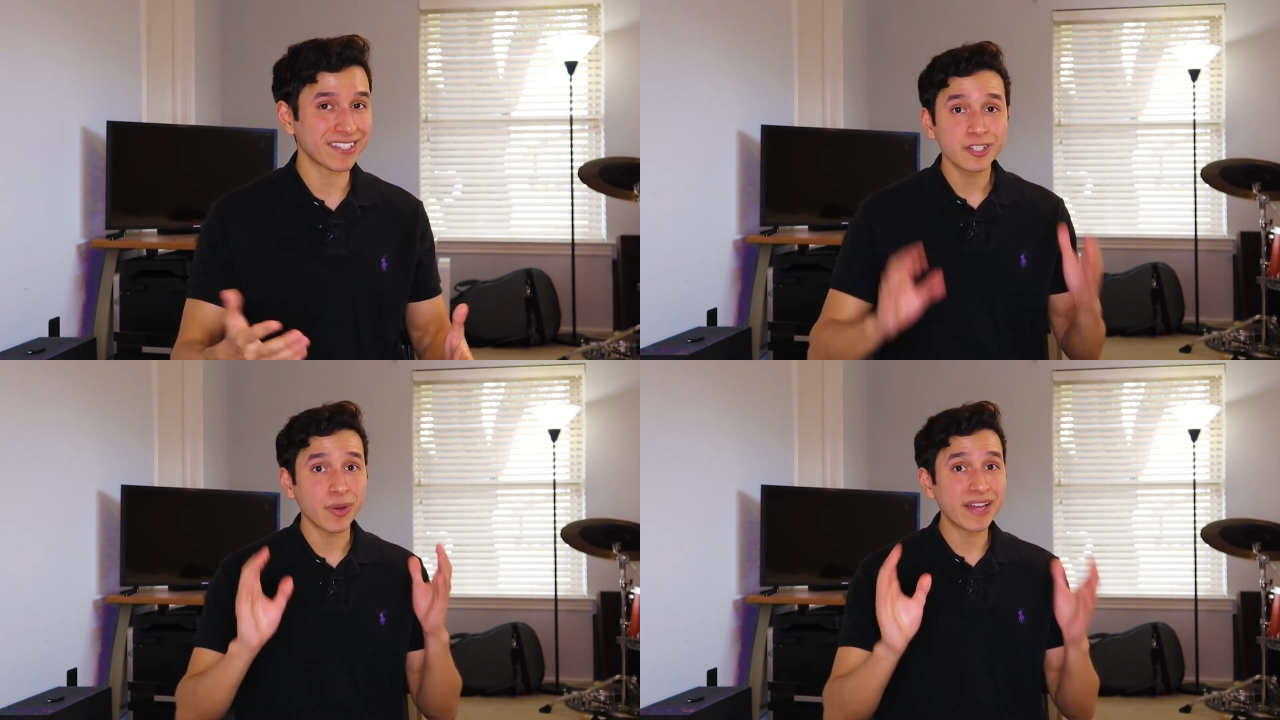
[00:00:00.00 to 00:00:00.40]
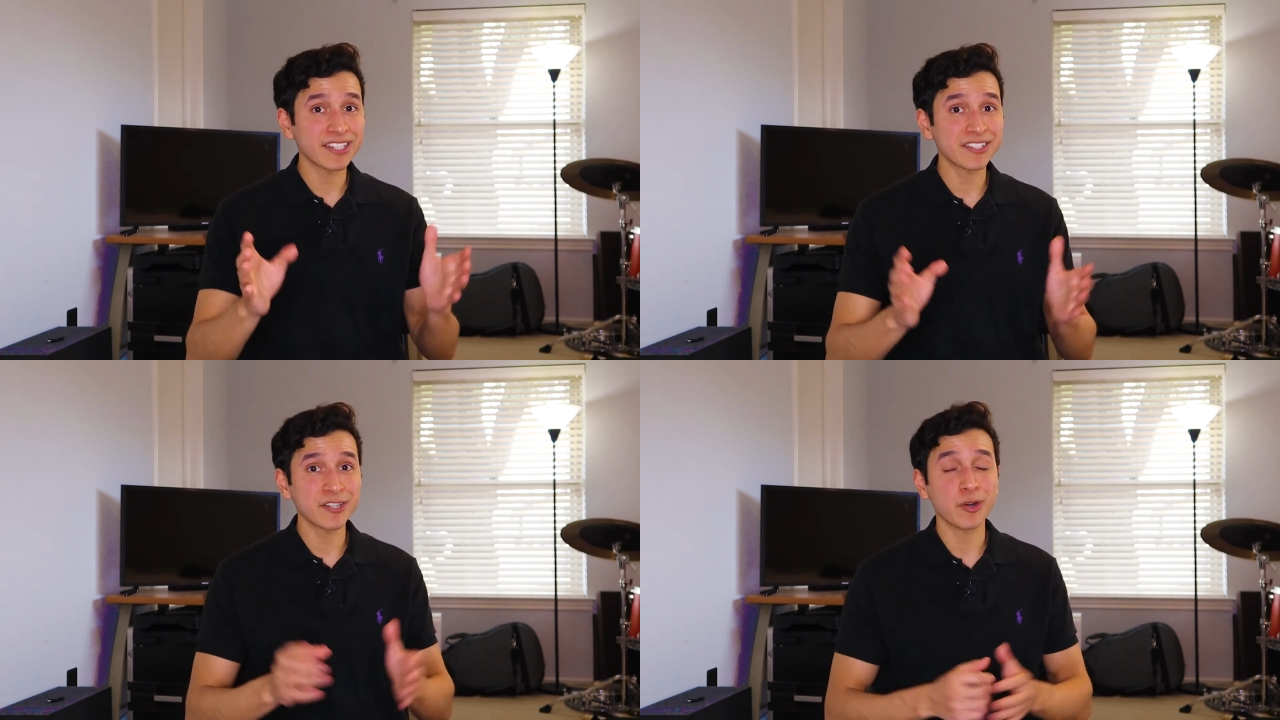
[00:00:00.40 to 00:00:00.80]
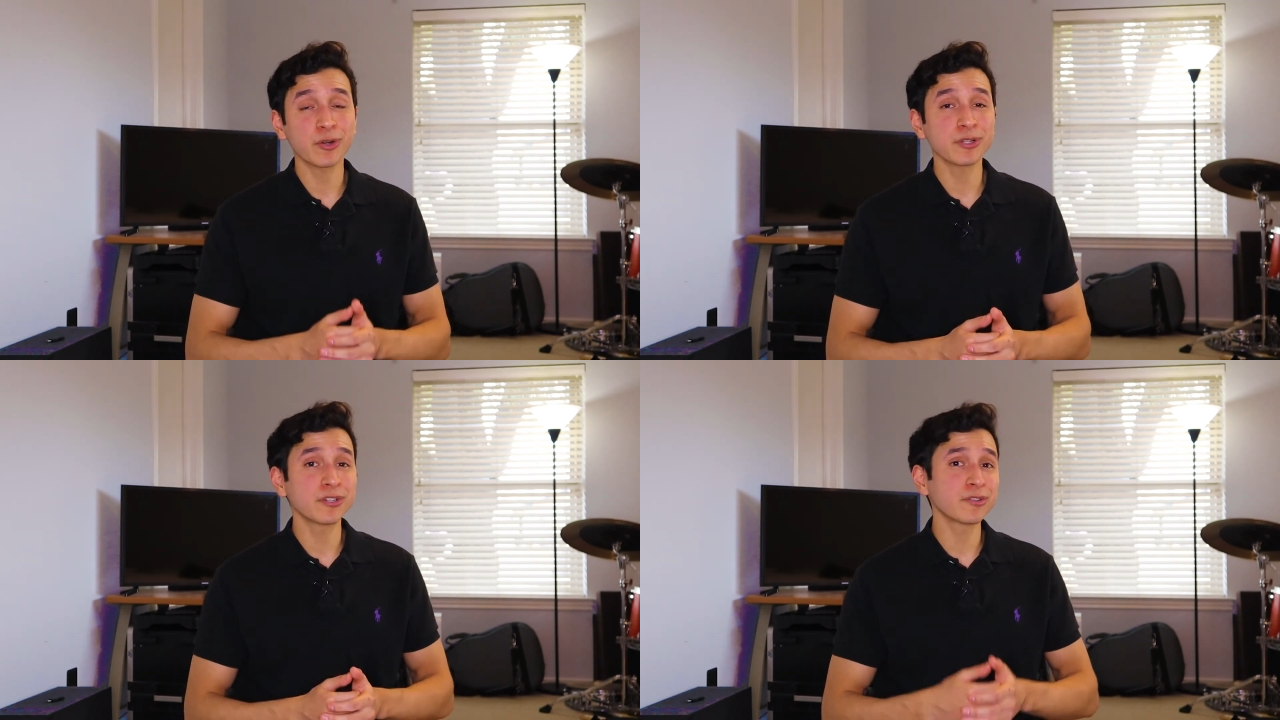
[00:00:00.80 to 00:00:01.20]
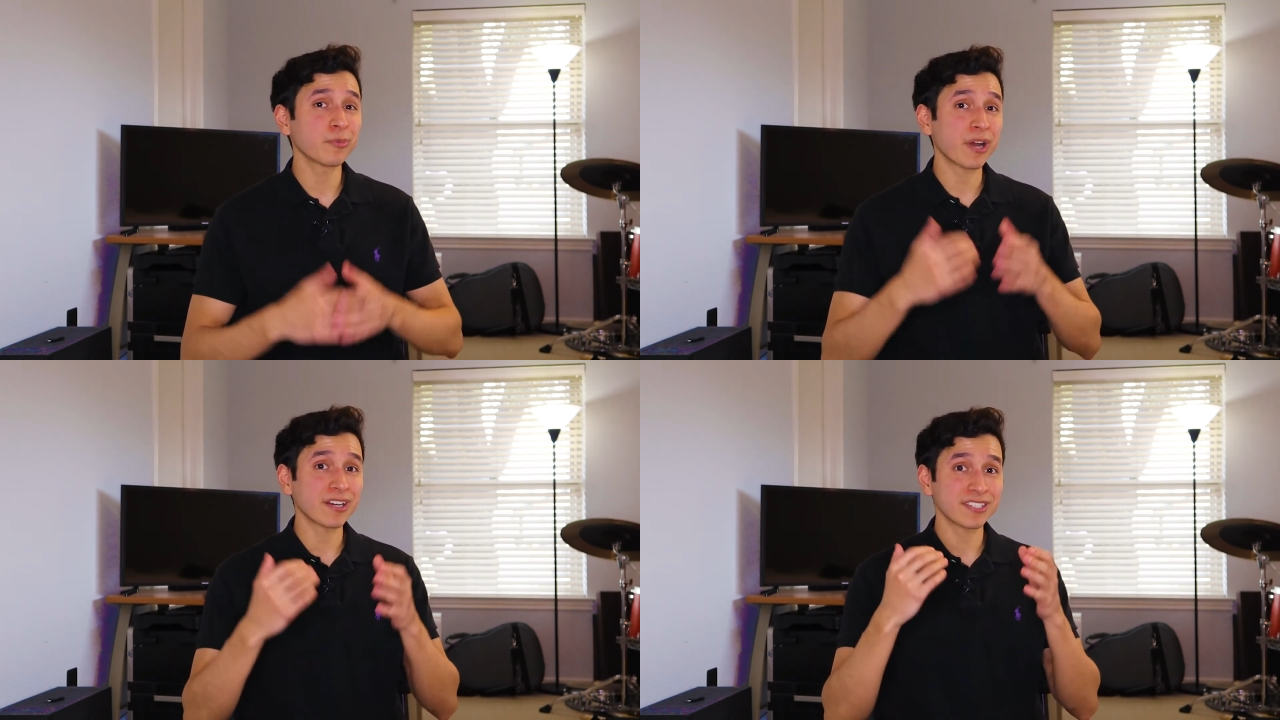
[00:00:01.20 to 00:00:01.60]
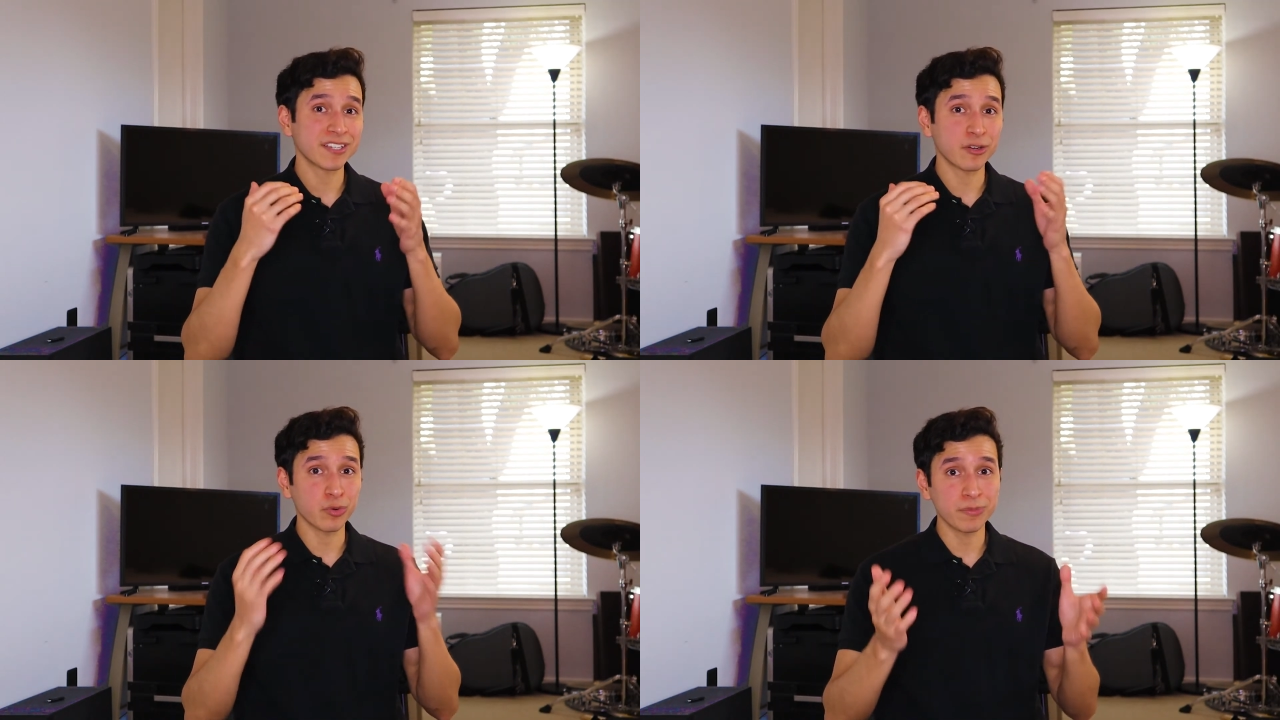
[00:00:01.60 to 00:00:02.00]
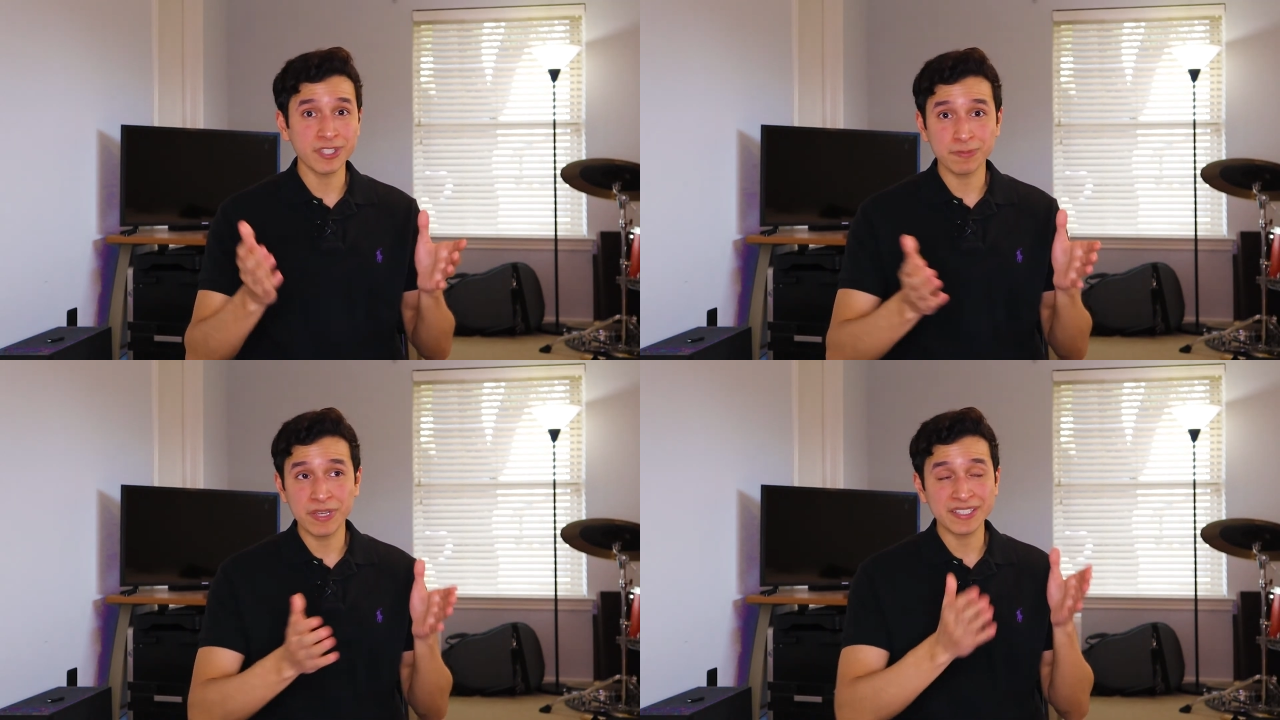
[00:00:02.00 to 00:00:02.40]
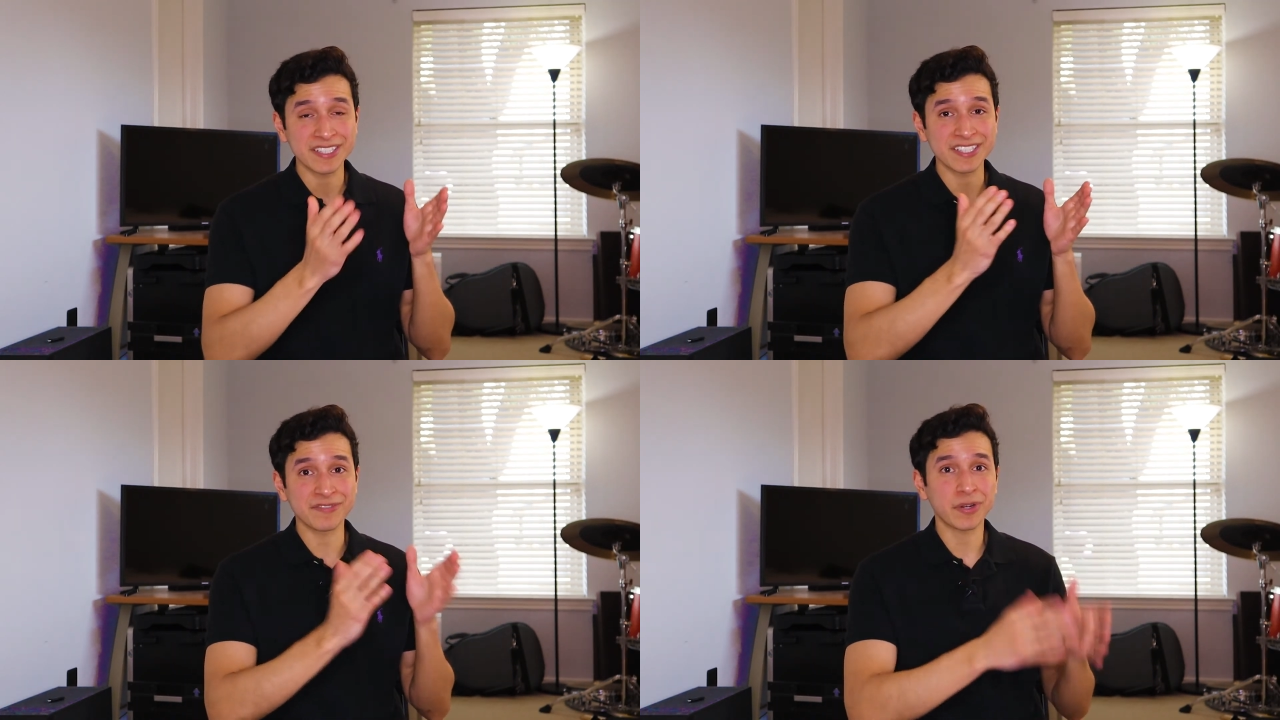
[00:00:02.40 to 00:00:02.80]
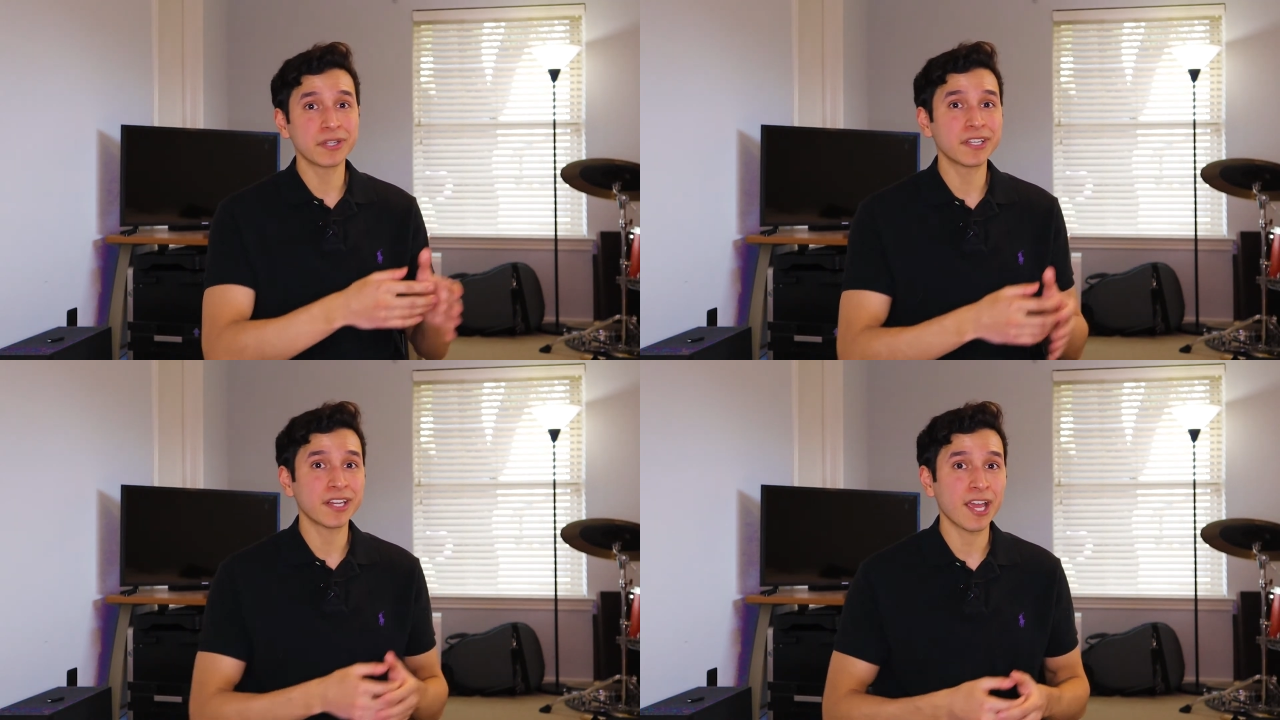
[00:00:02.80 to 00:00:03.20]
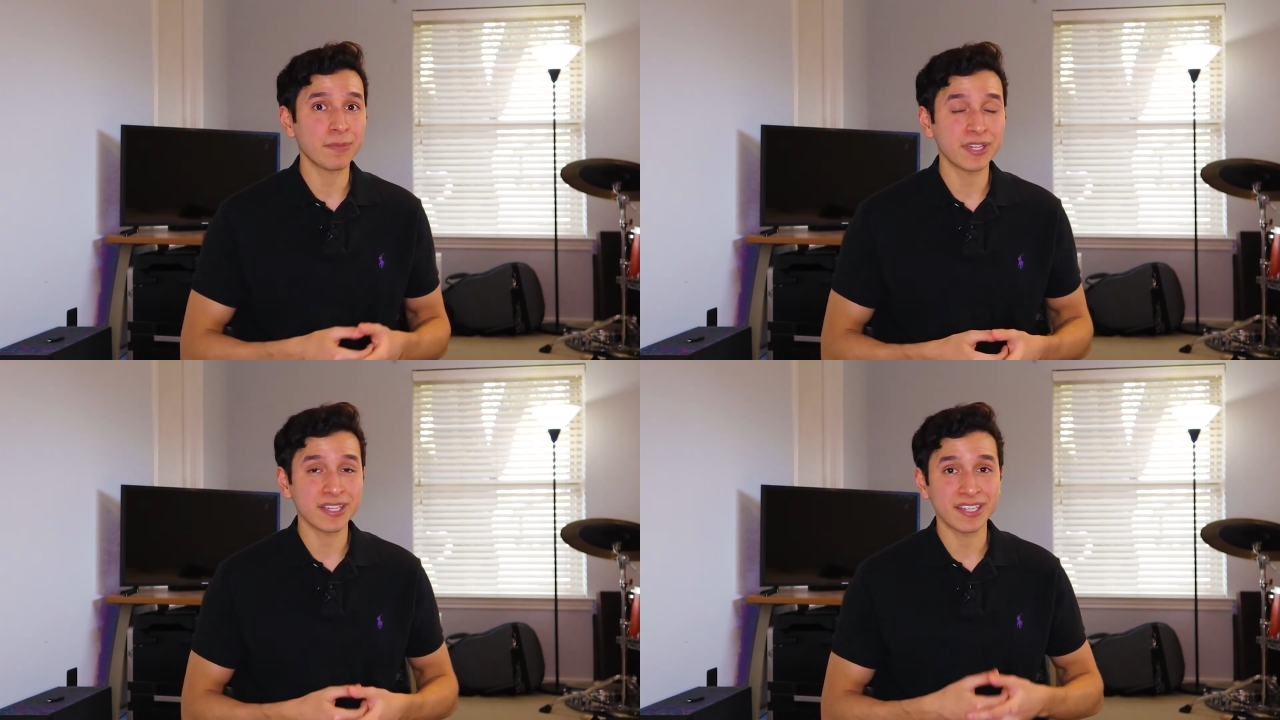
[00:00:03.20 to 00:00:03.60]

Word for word: So as I said earlier, the boxing agreement space is very dynamic,